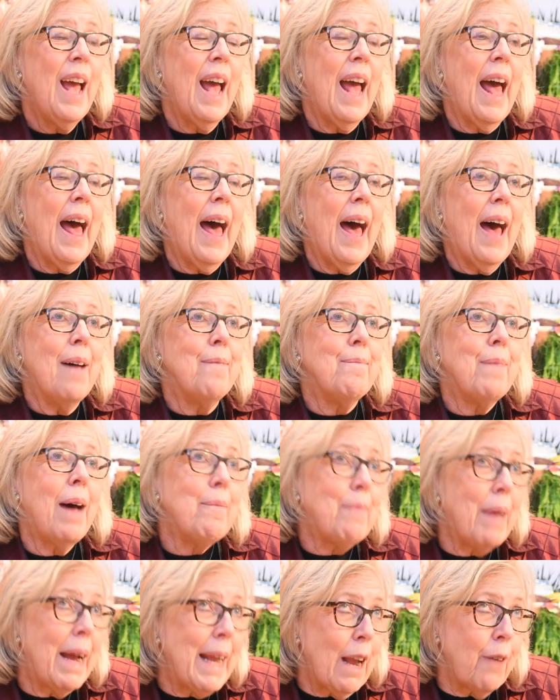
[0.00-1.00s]

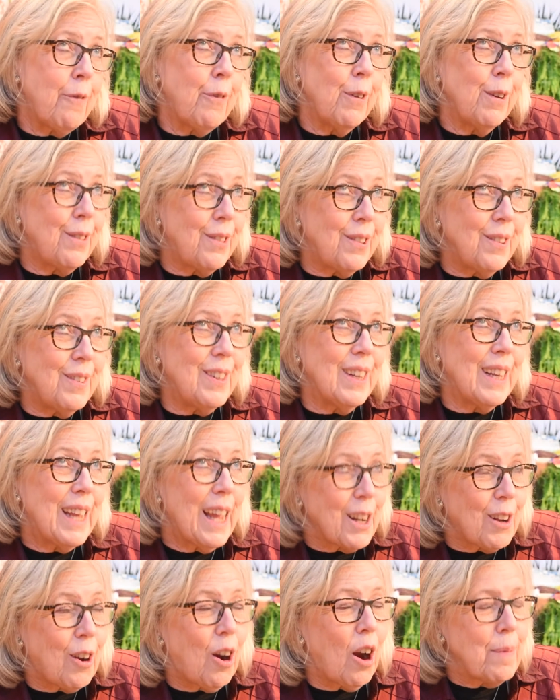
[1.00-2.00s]
My efforts to
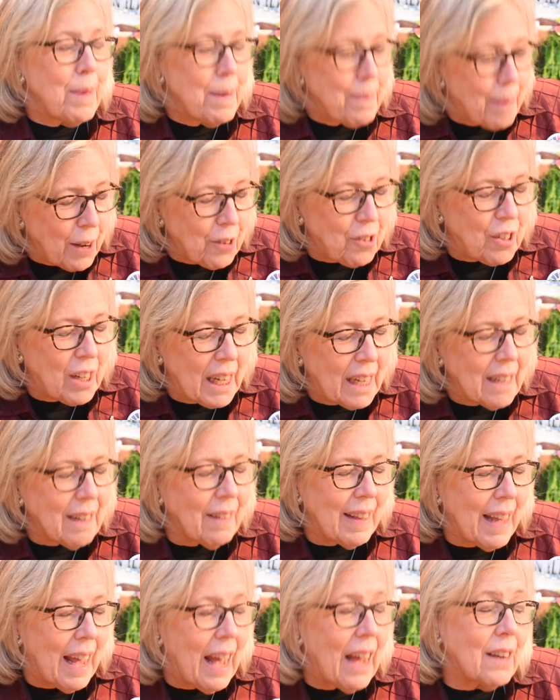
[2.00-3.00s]
get carbon budgeting into
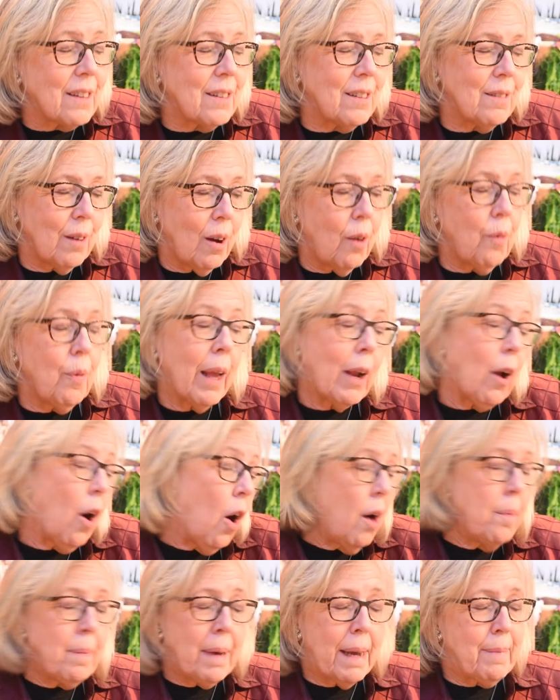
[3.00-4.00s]
the Act, like
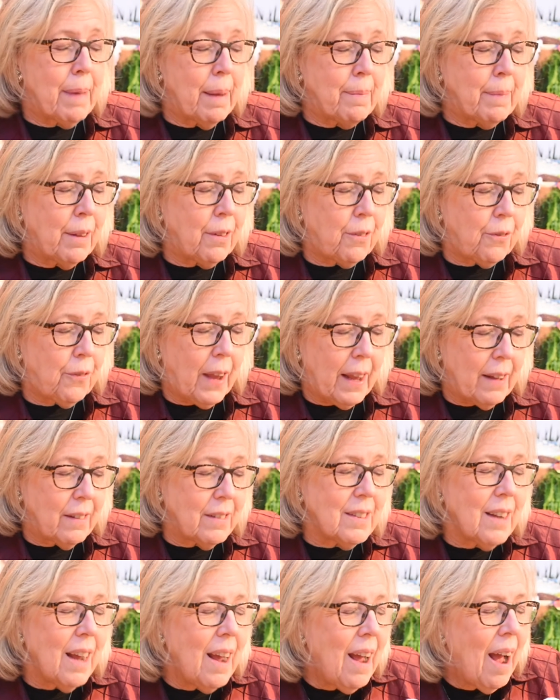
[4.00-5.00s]
all my amendments,
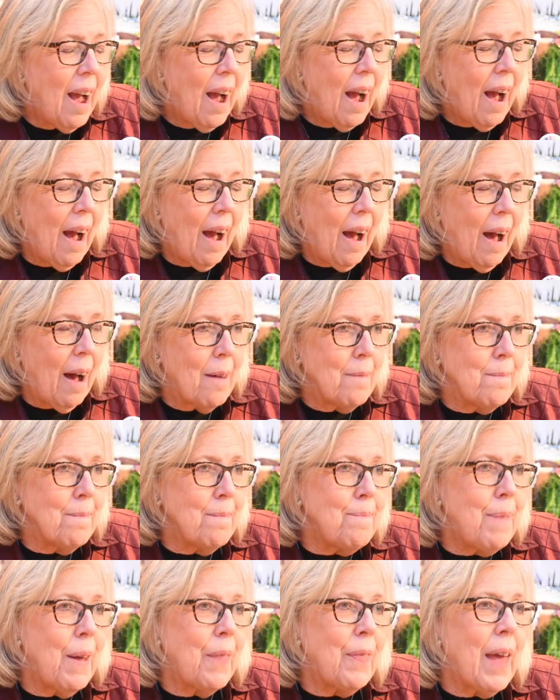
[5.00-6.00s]
failed.
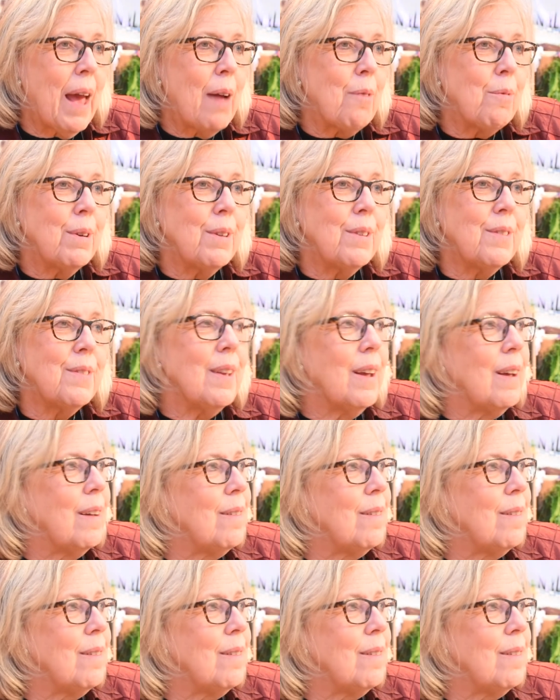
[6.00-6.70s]
But that was,